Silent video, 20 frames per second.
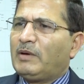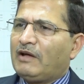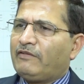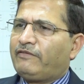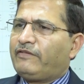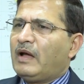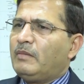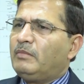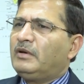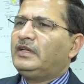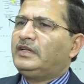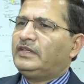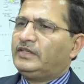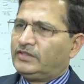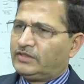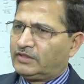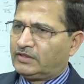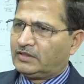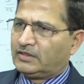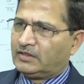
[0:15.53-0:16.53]
by
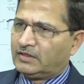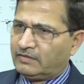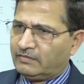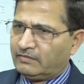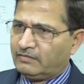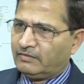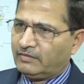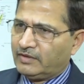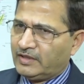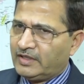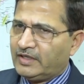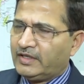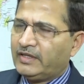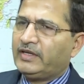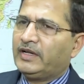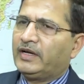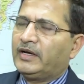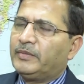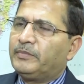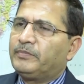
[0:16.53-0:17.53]
families within
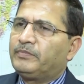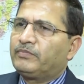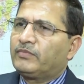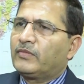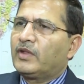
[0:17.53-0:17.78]
India,